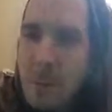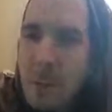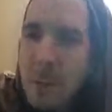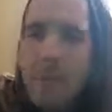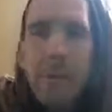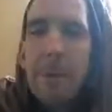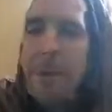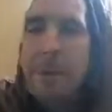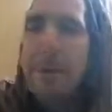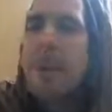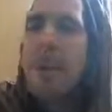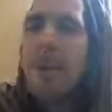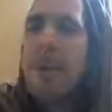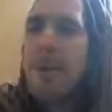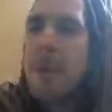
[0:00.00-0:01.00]
Even he
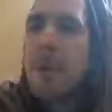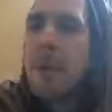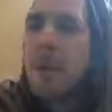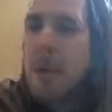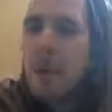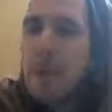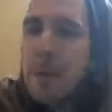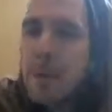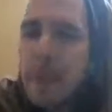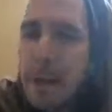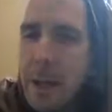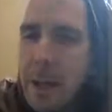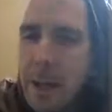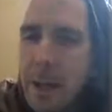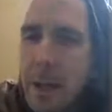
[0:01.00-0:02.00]
cannot make you
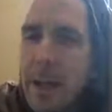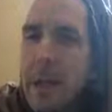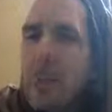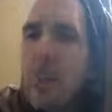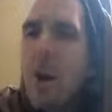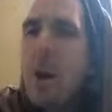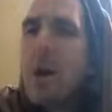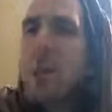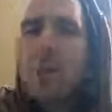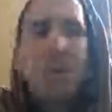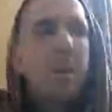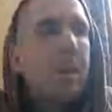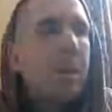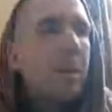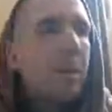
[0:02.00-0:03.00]
understand. It is not
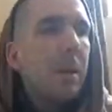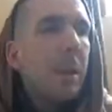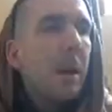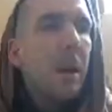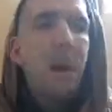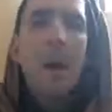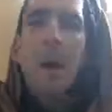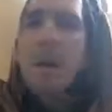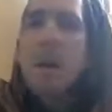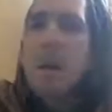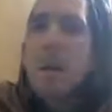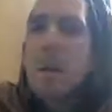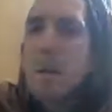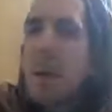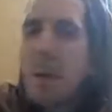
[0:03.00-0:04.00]
a
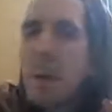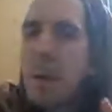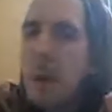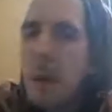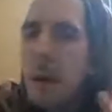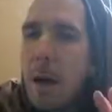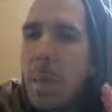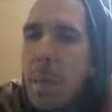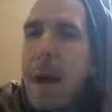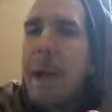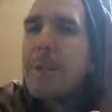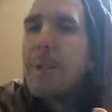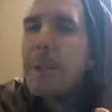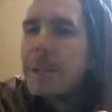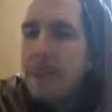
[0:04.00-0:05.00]

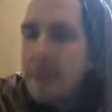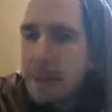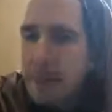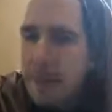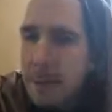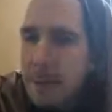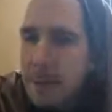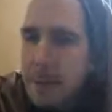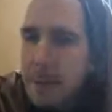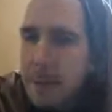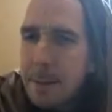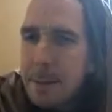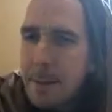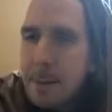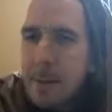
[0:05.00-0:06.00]
magic
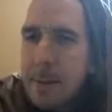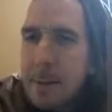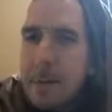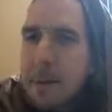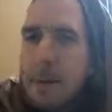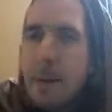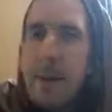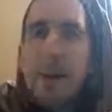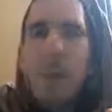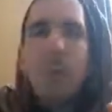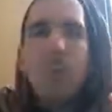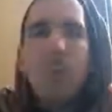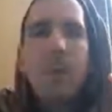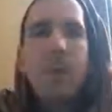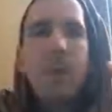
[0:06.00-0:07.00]
that the
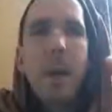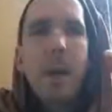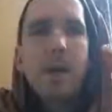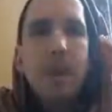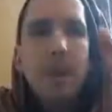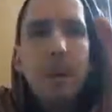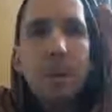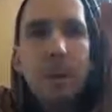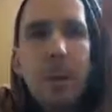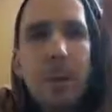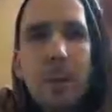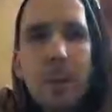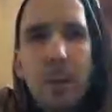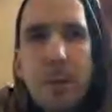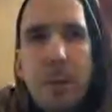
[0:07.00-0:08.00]
Guru comes, he
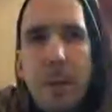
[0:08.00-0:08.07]
puts